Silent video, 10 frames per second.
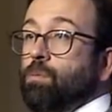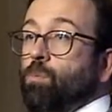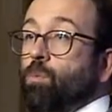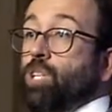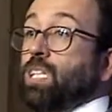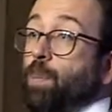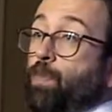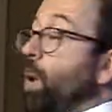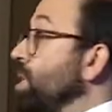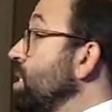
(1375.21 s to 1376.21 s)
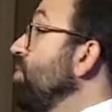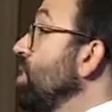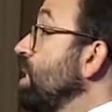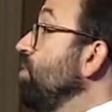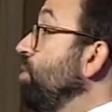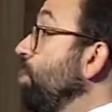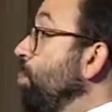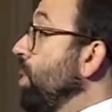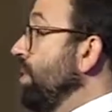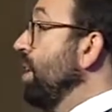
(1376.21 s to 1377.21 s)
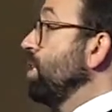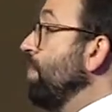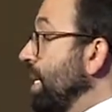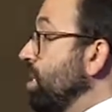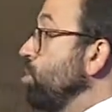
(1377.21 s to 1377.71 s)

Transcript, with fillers: which has a positive fiscal footprint that is makes the